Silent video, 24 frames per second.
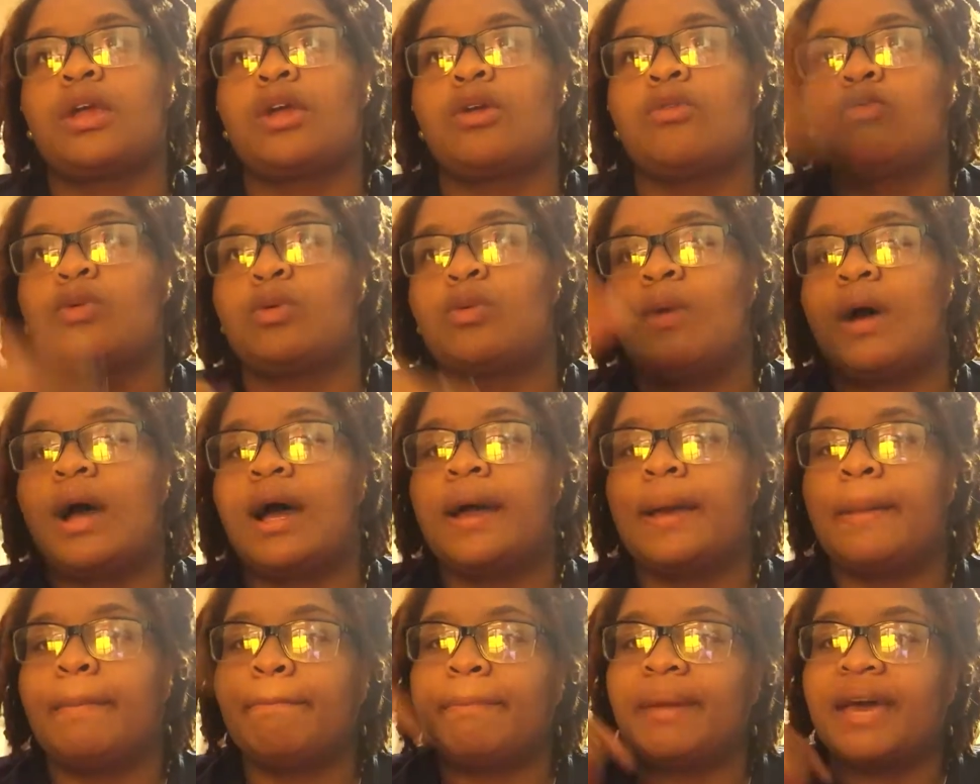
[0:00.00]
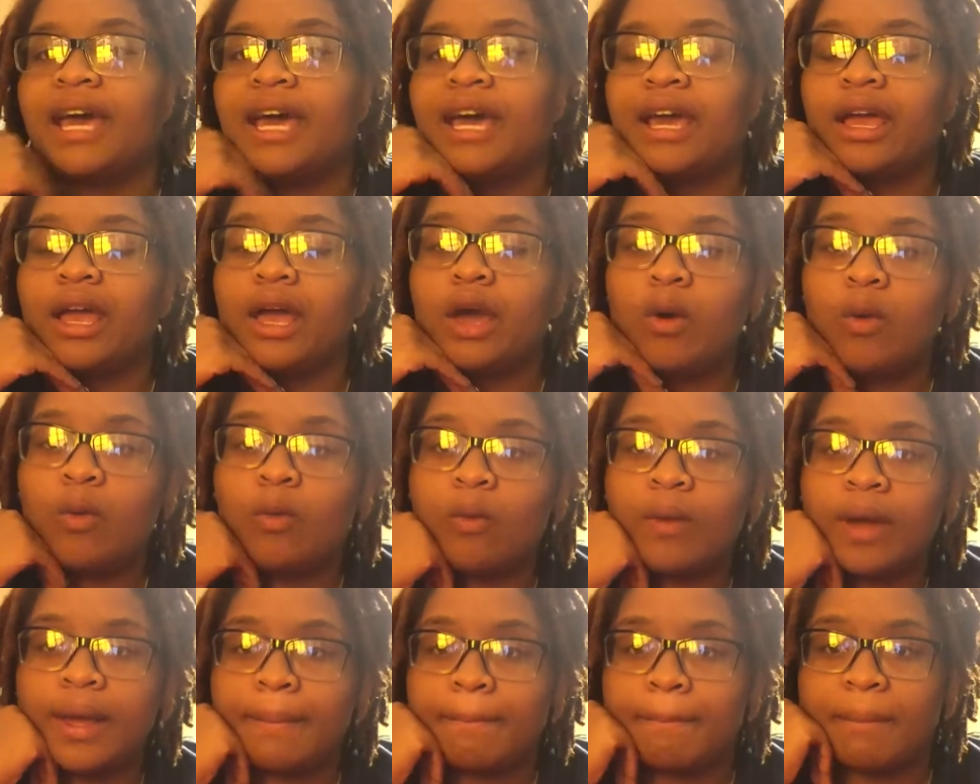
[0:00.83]
rewind back
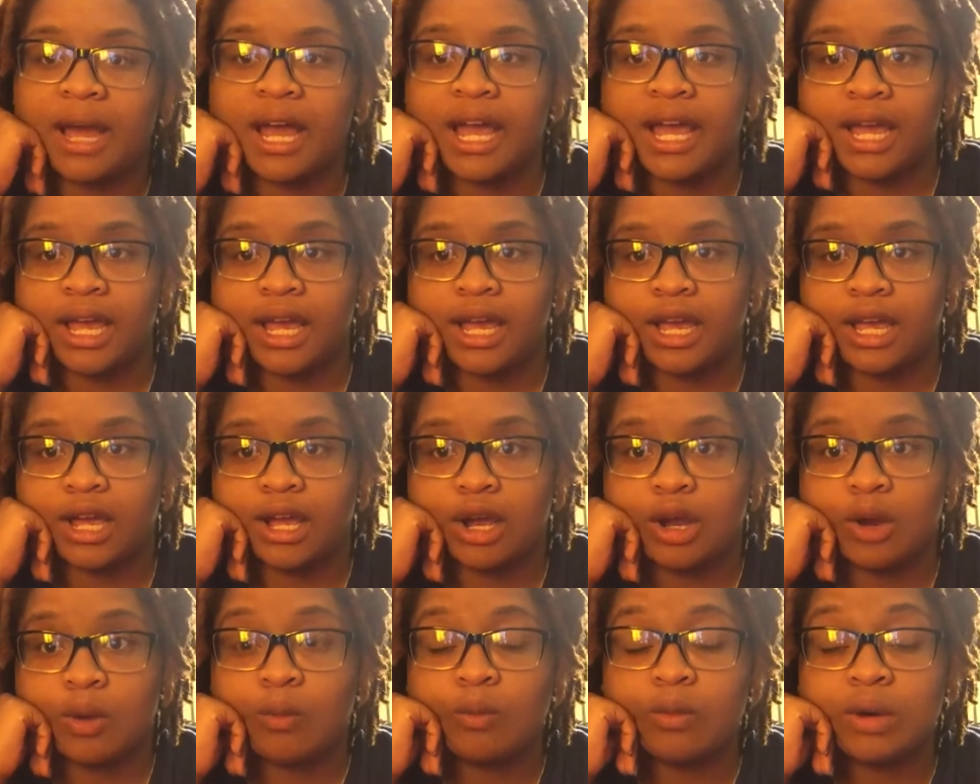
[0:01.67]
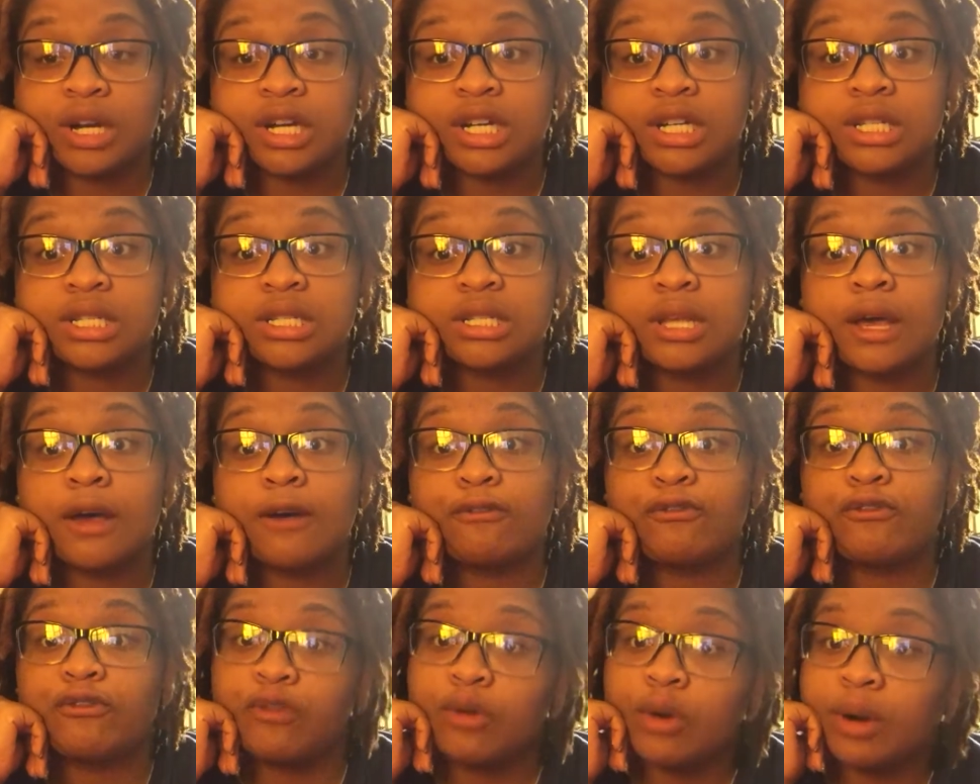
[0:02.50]
when my hair was
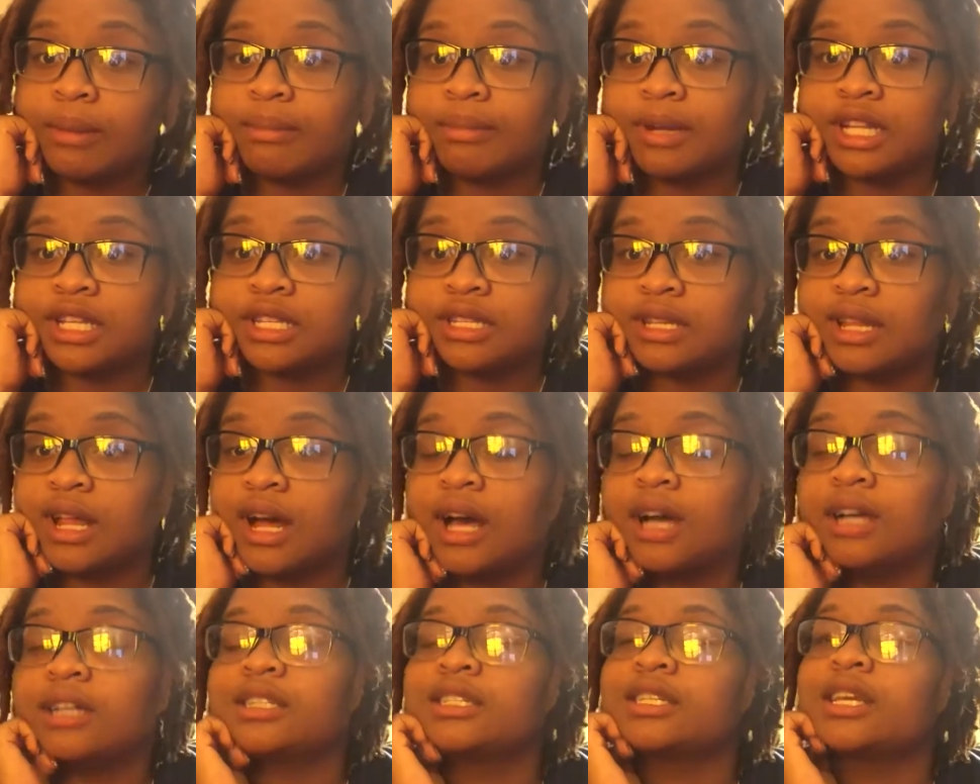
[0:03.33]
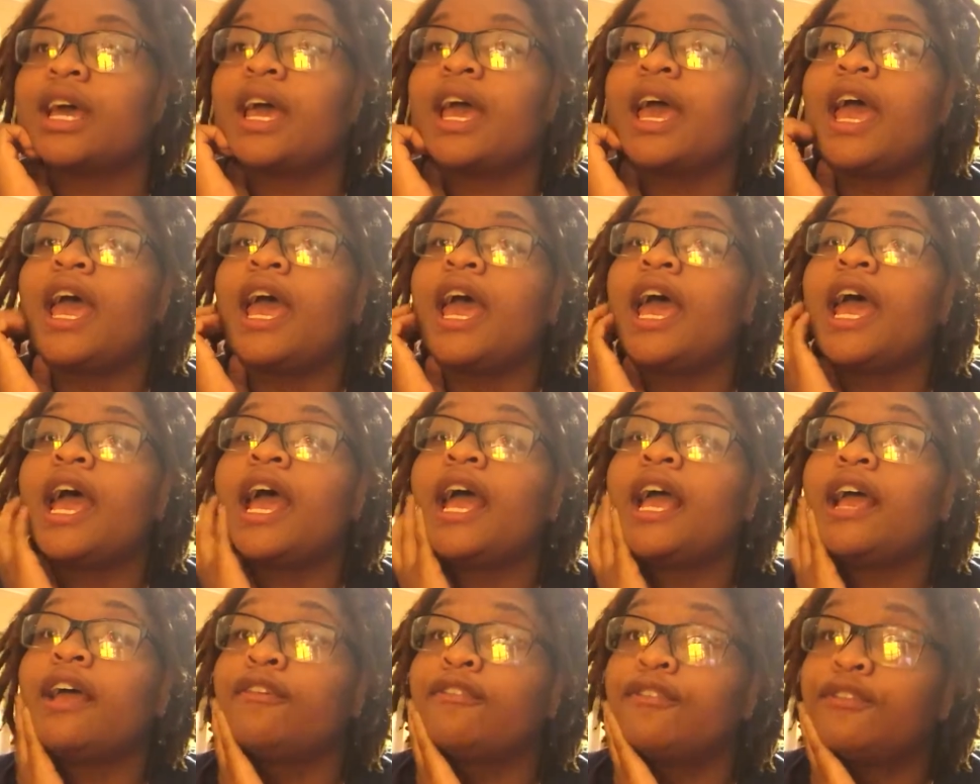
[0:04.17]
4 months locked.
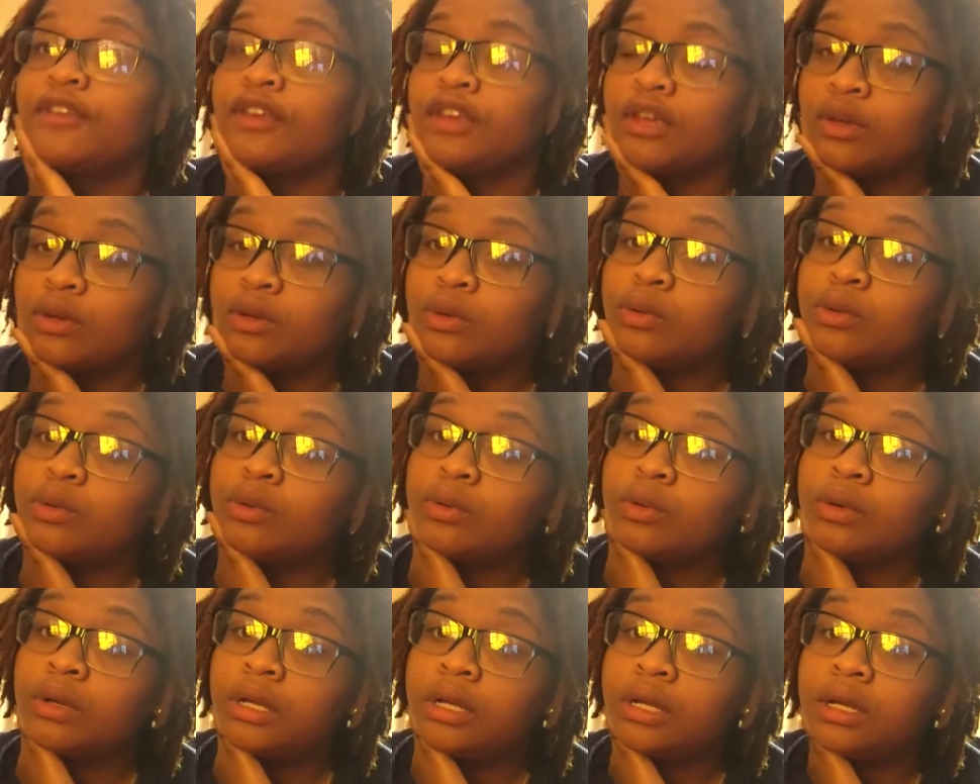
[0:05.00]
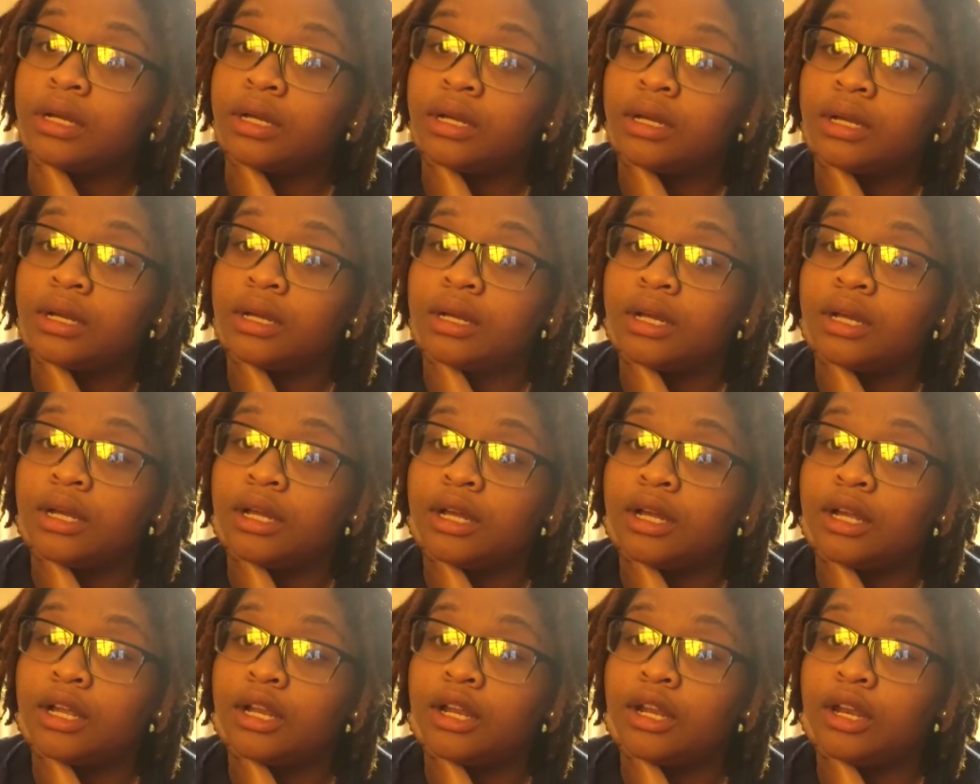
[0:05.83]
If you
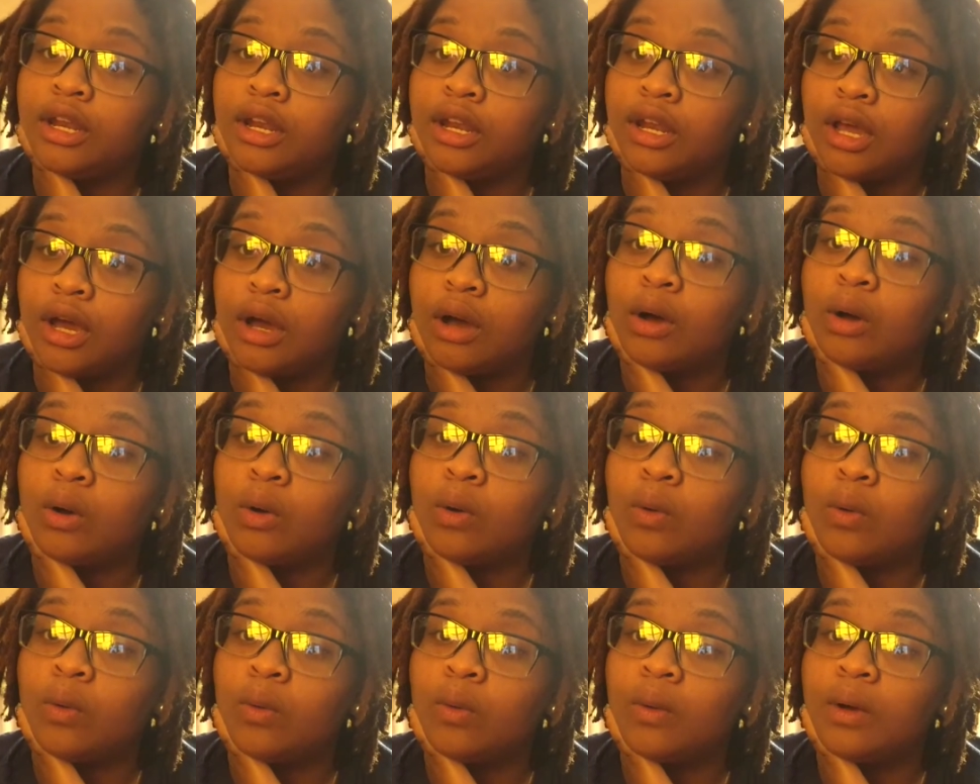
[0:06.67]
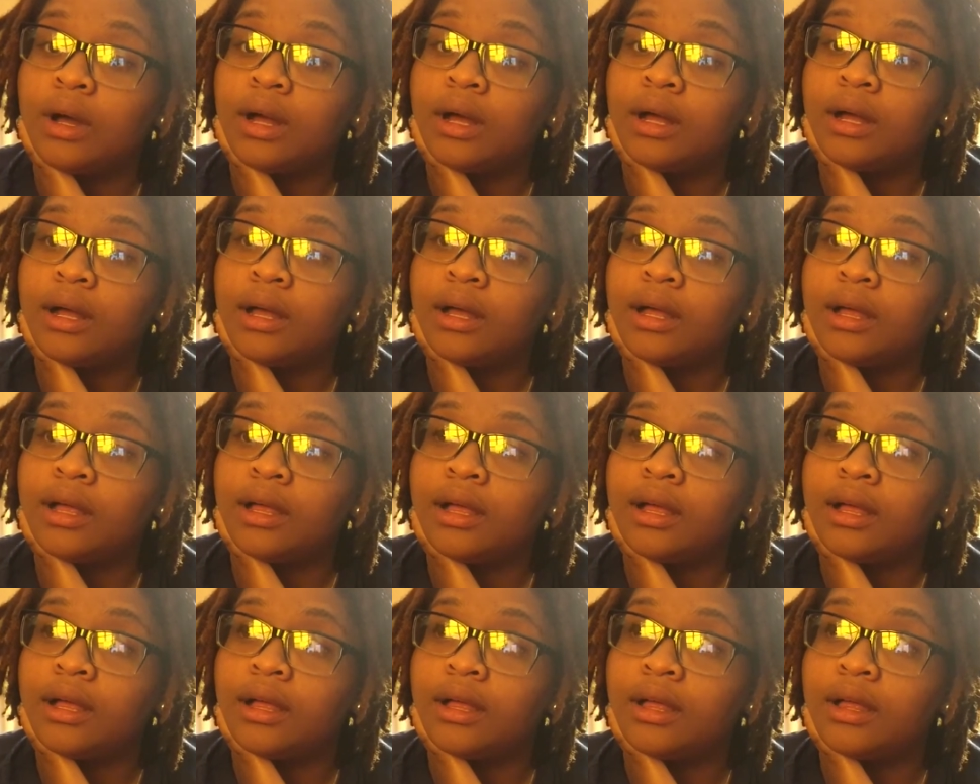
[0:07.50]
know
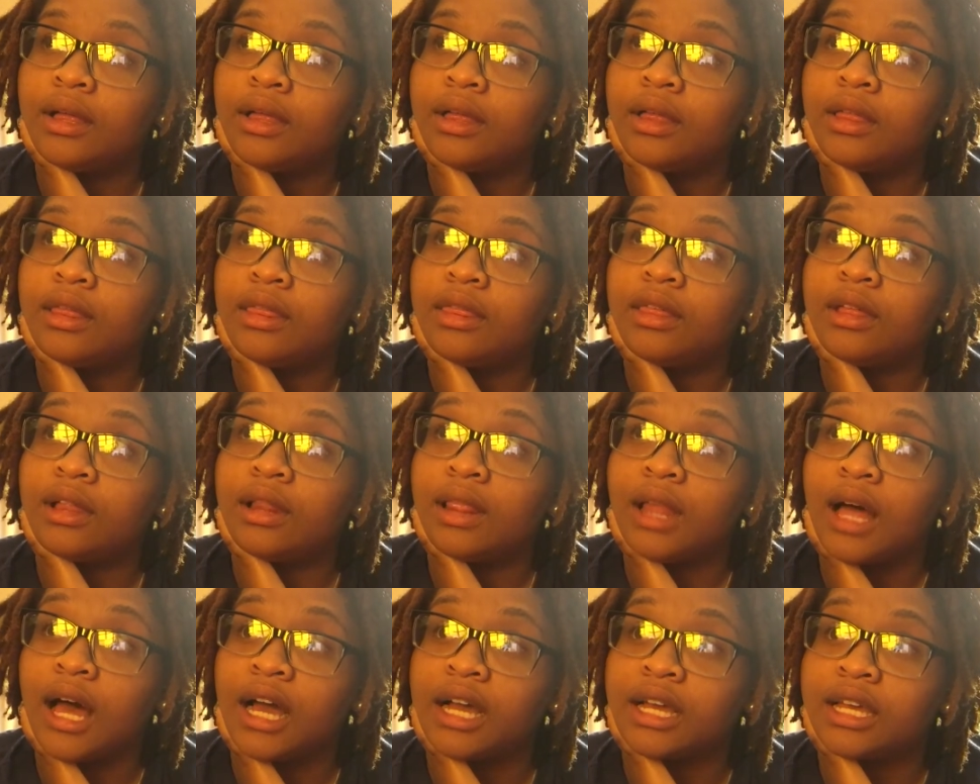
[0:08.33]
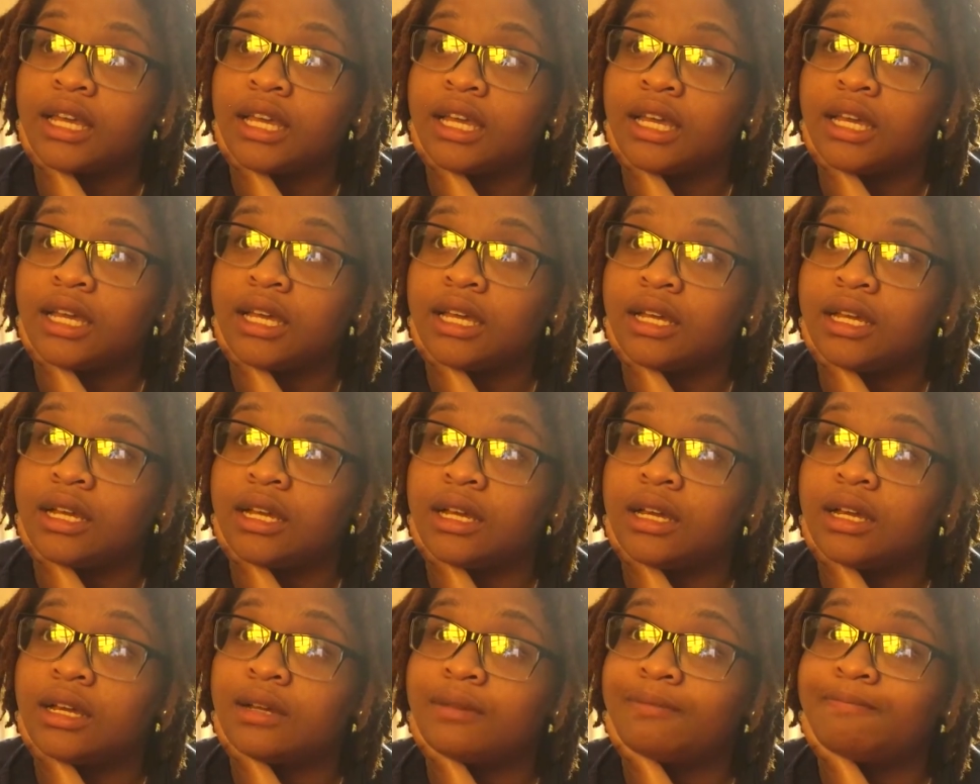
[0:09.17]
the
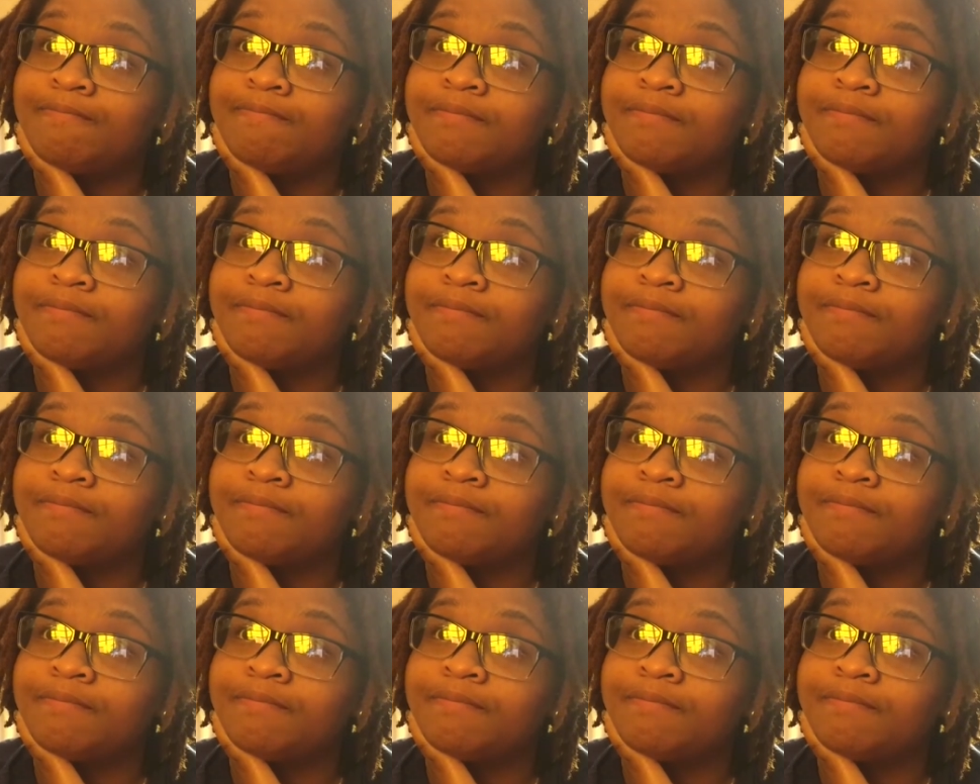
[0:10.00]
locking